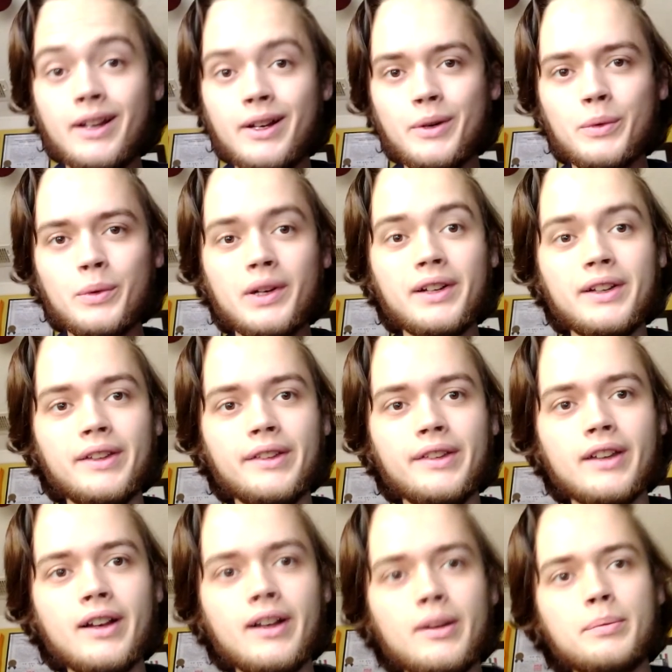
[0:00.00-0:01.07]
What
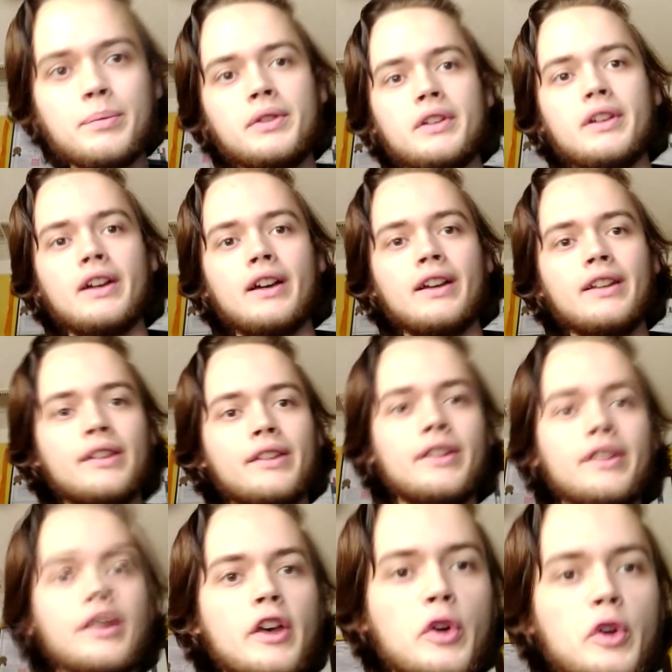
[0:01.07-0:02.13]
is up, you guys?
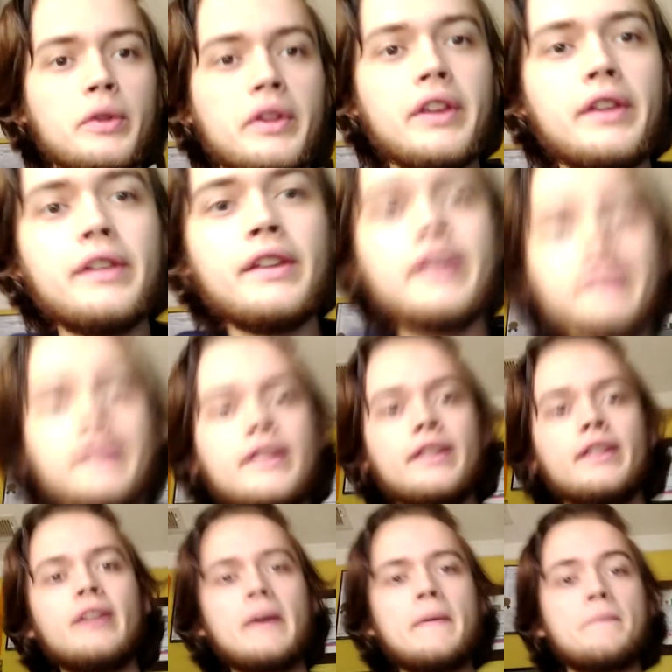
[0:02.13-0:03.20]
So, this
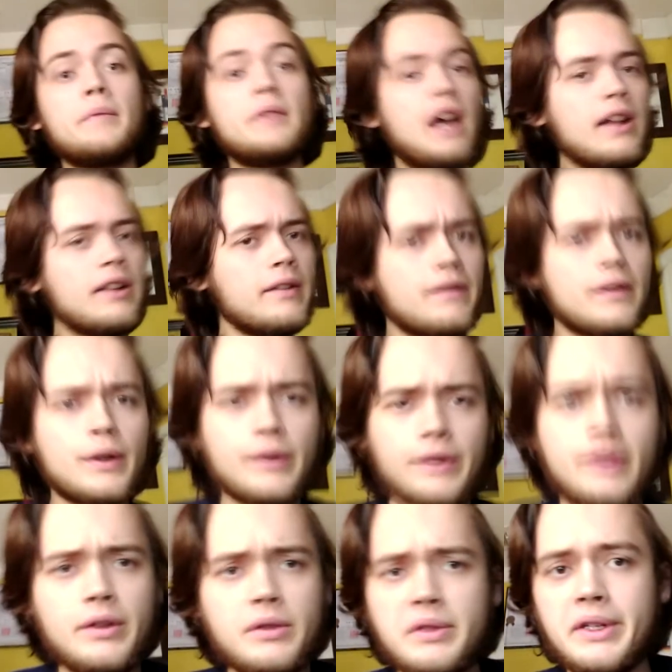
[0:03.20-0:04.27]
is not the
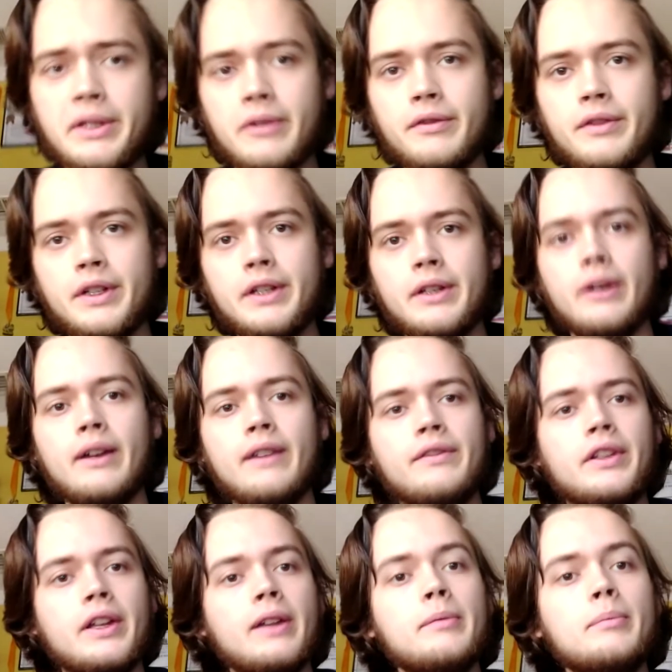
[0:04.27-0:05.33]
first Yu-Gi-Oh video I've
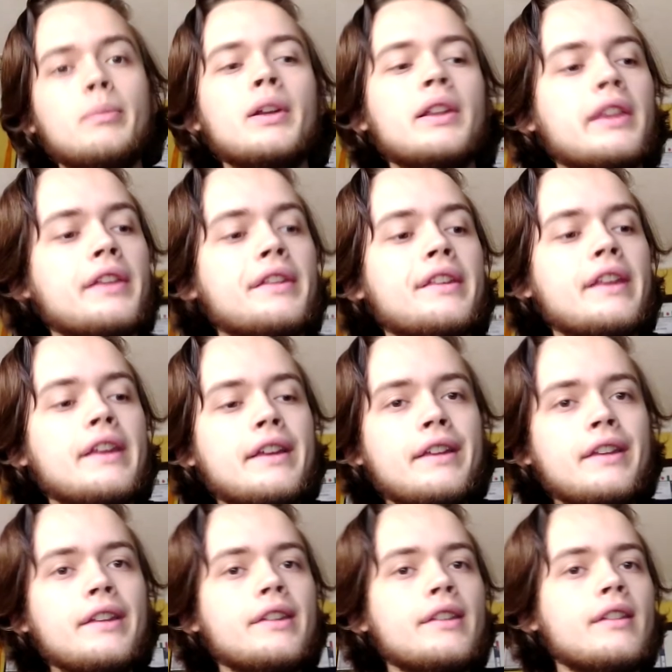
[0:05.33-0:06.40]
done, but this
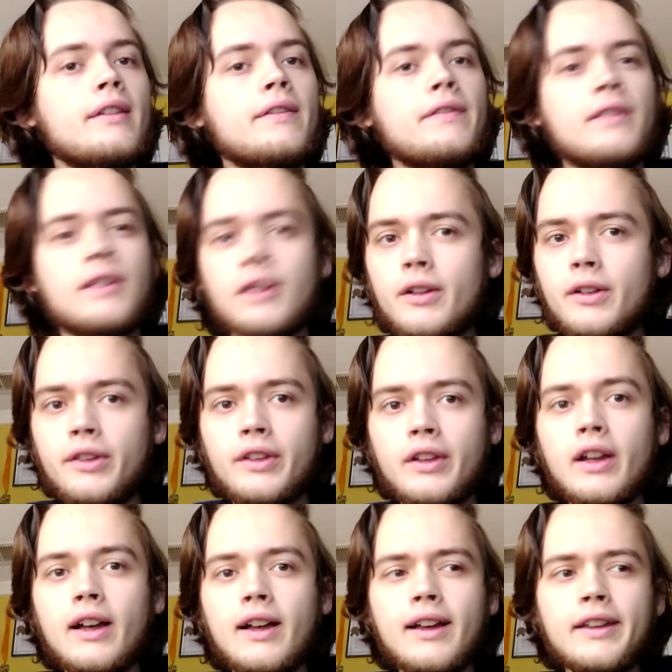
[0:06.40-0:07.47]
is the first
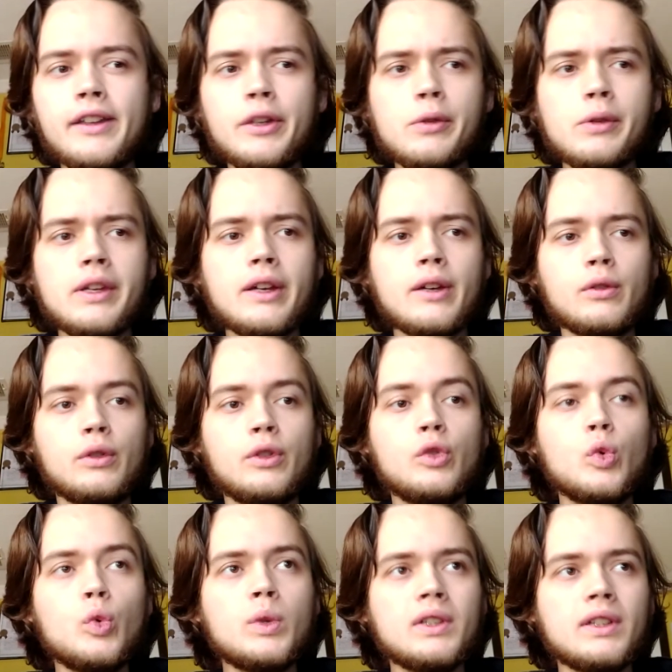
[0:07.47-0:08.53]
Yu-Gi-Oh!
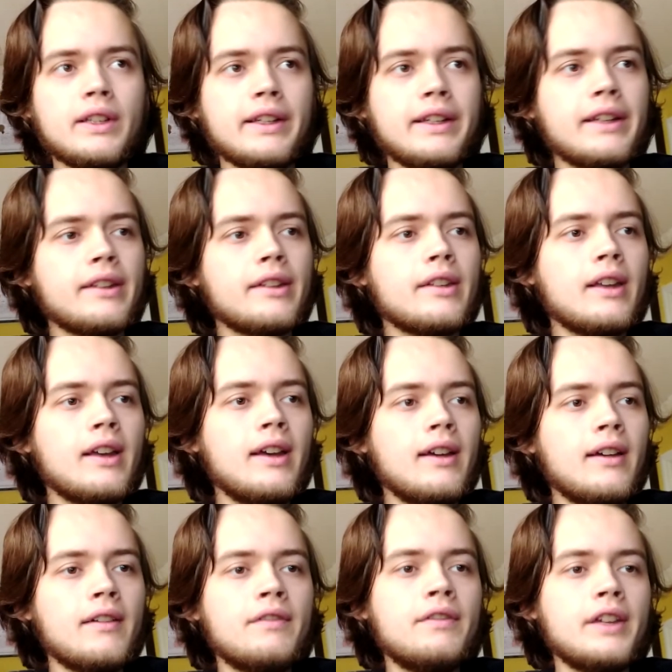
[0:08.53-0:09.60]
Duel Links
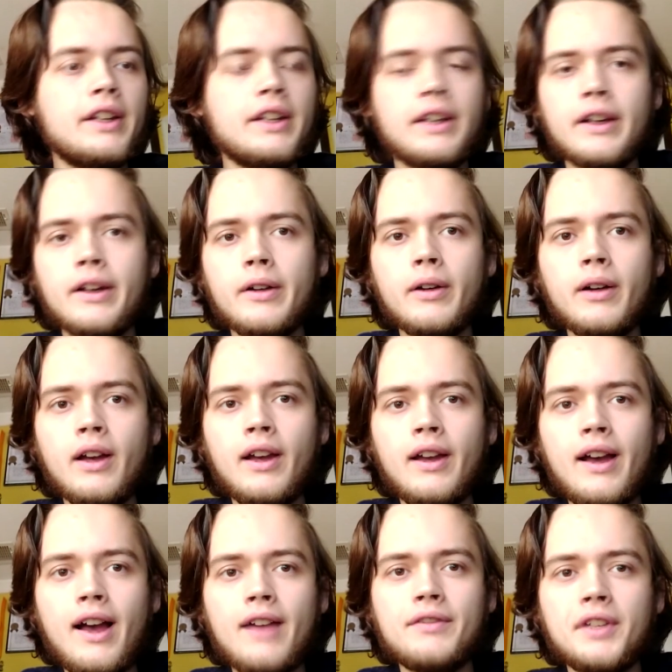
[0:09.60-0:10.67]
video
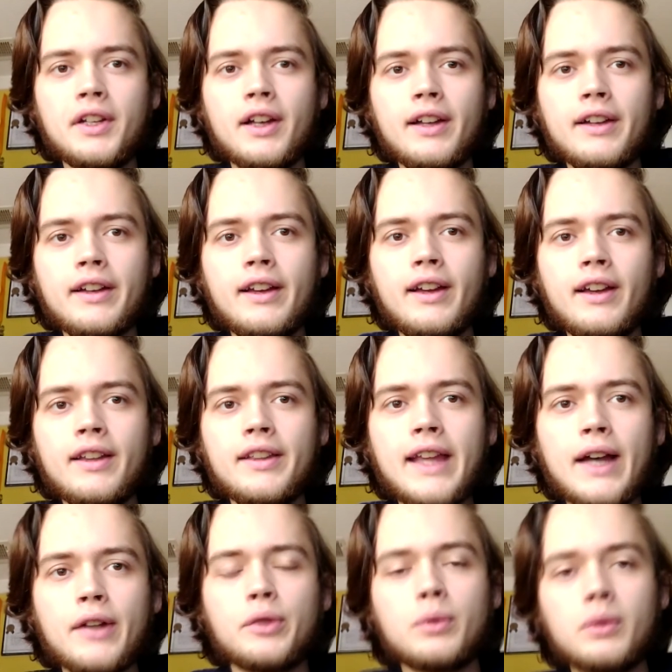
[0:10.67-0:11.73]
I've done.
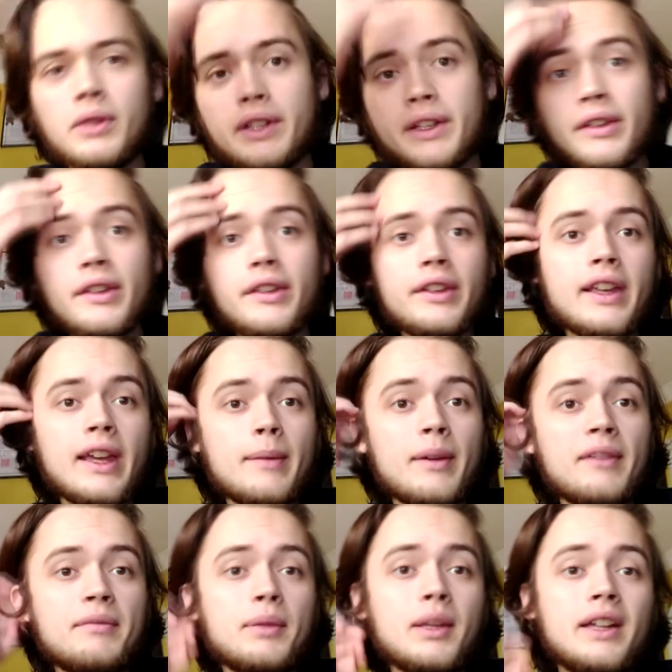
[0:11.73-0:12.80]
Now, Duel Links is a game
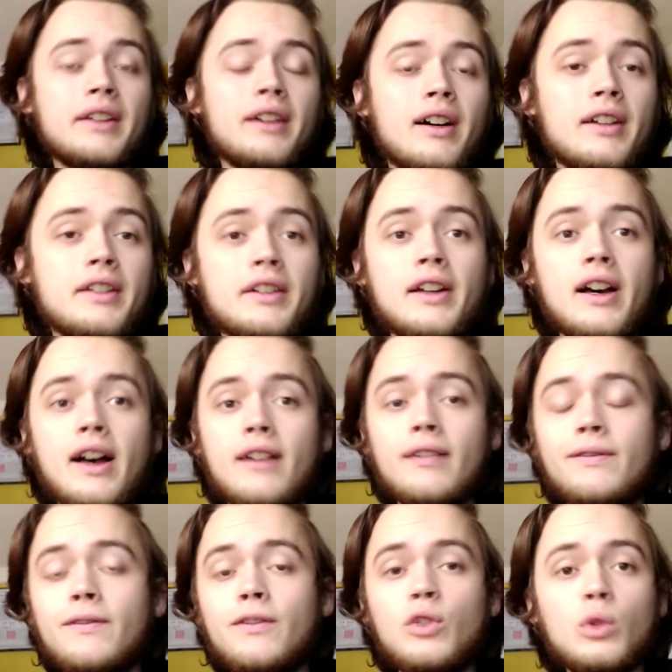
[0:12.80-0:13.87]
I've played on and off
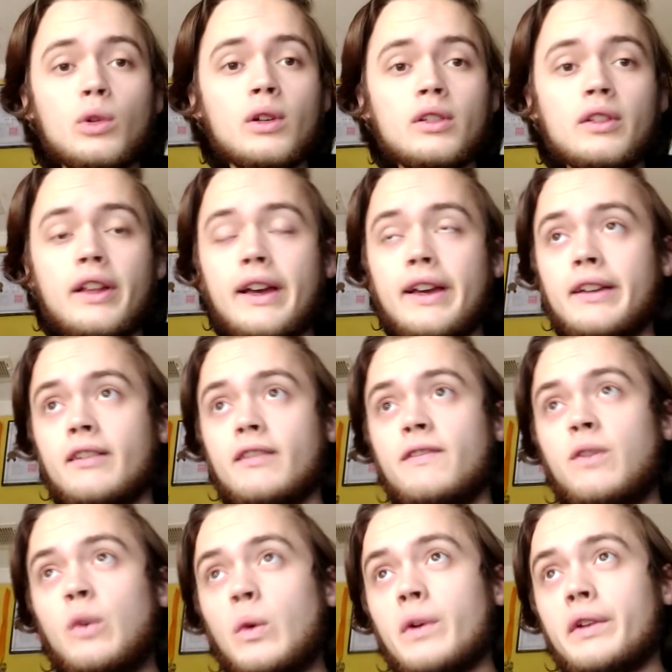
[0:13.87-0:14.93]
for like
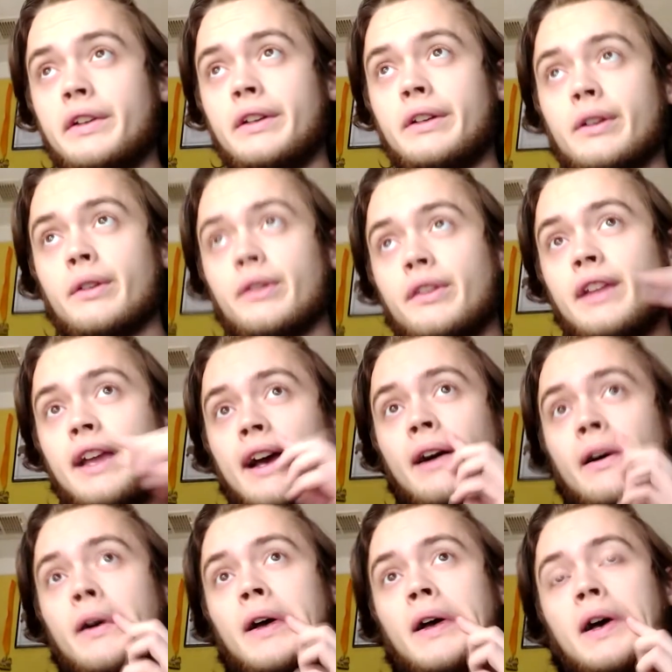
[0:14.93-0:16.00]
4 years
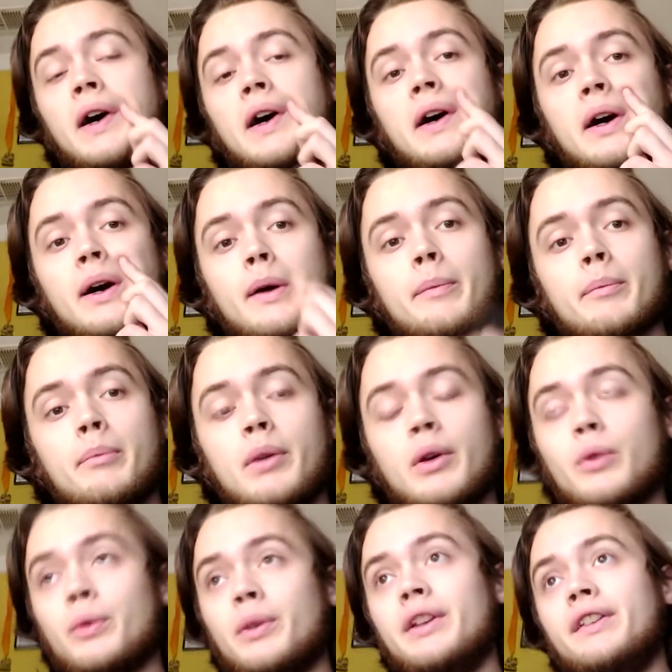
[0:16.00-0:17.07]
now,
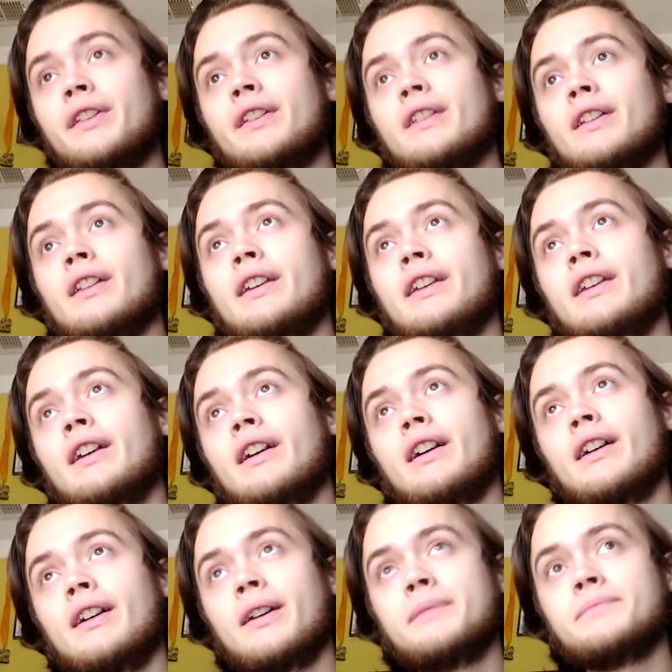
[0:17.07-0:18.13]
but recently
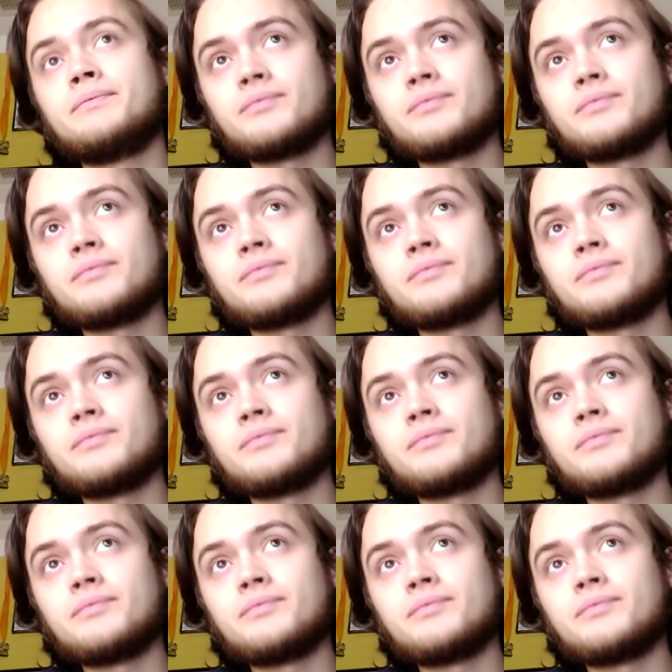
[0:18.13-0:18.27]
I'm